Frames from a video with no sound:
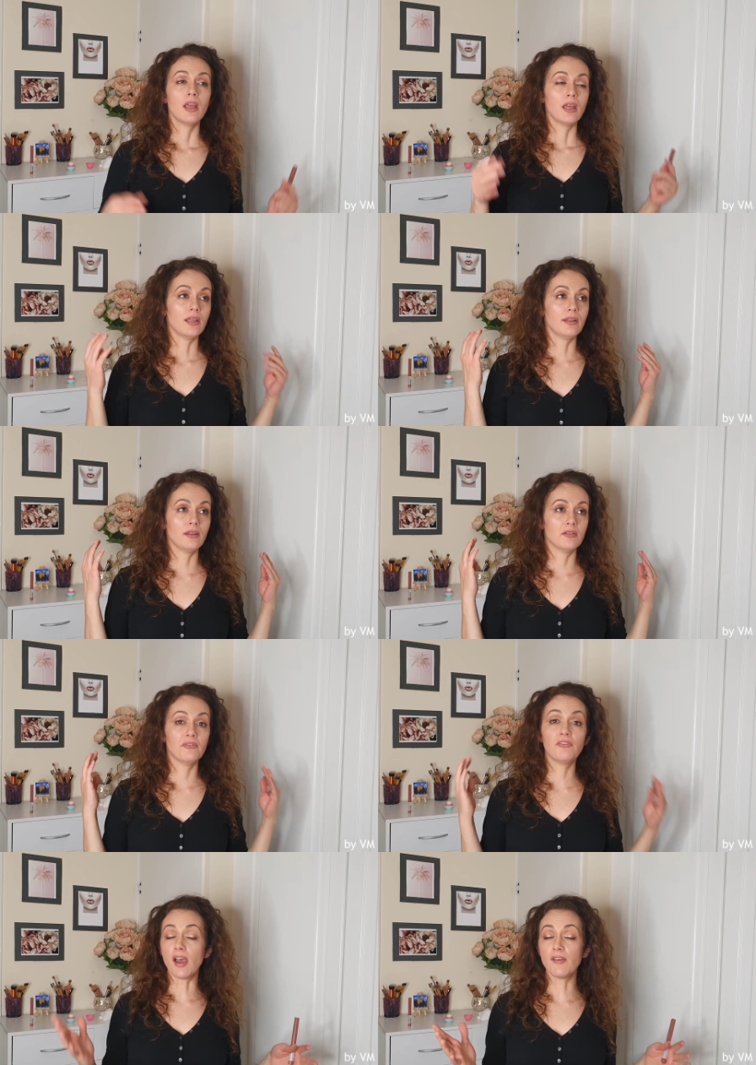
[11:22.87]
in
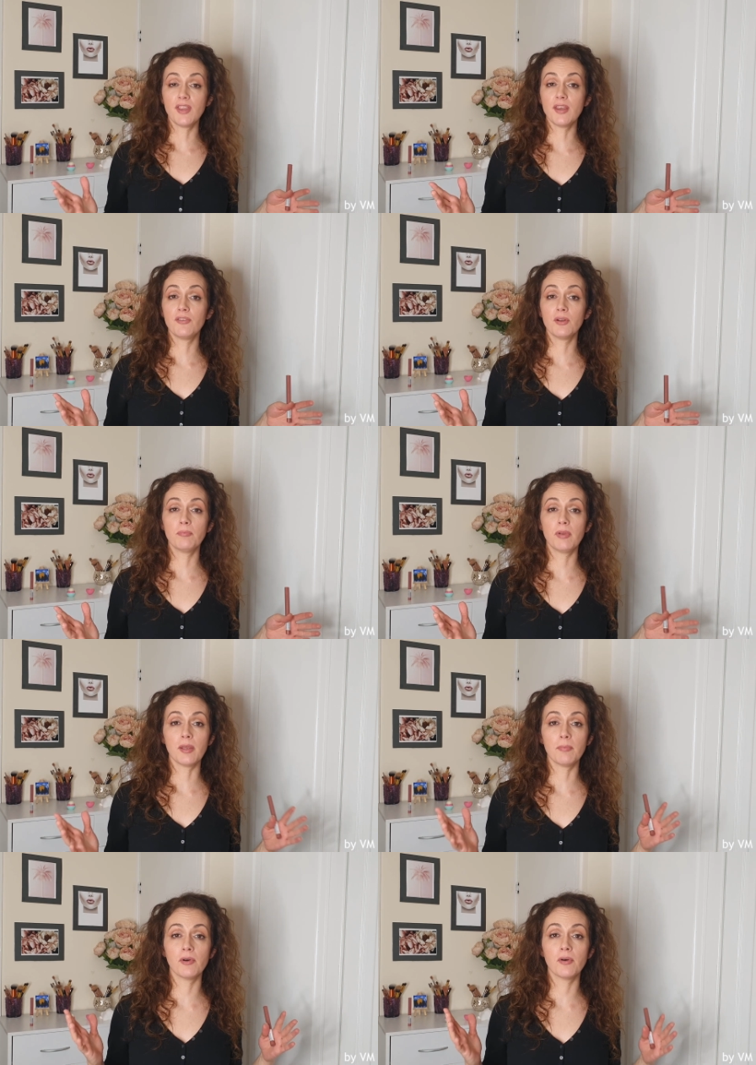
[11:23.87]
5 different
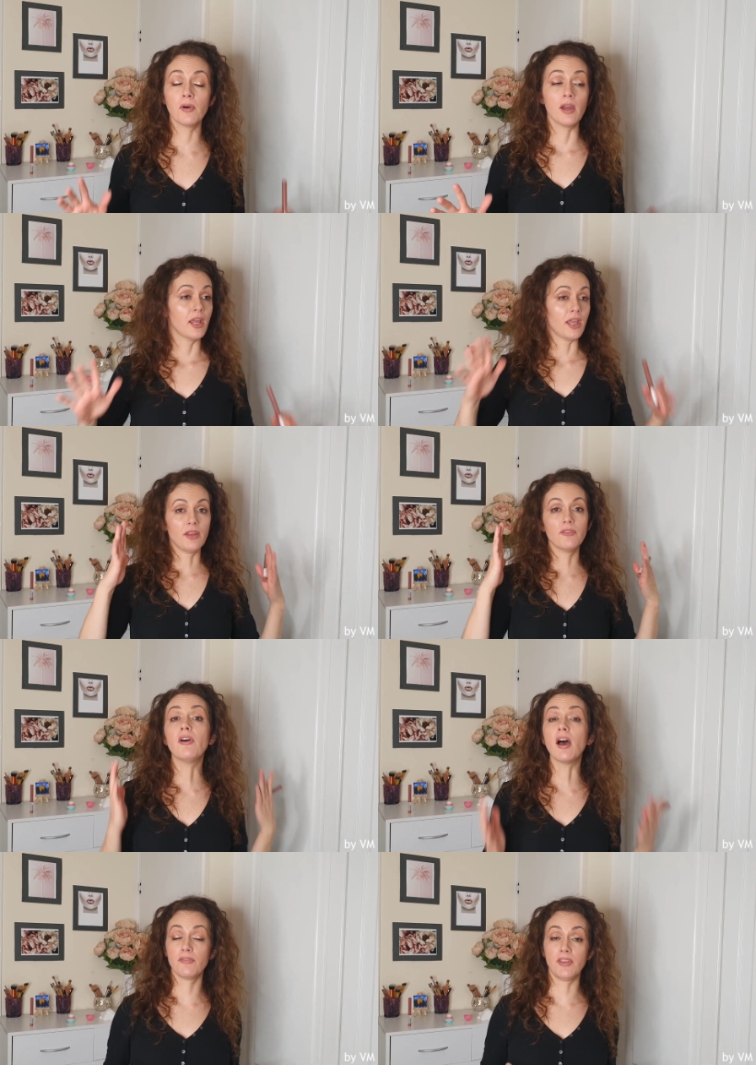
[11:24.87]
people in
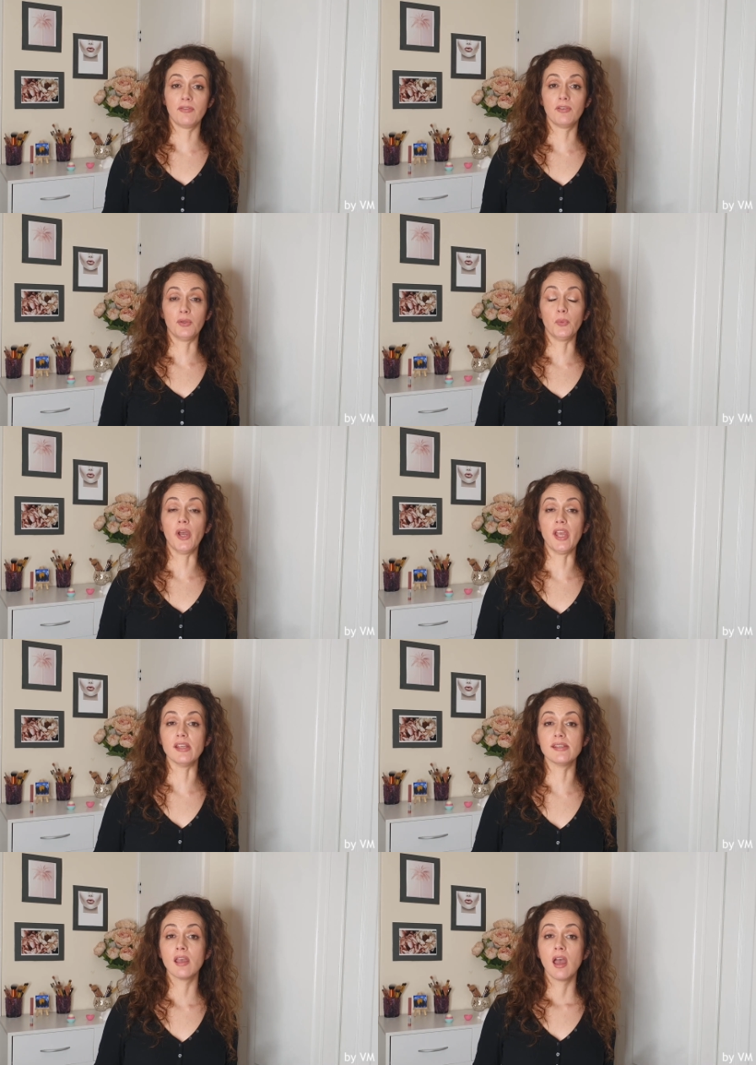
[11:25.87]
5 different ways.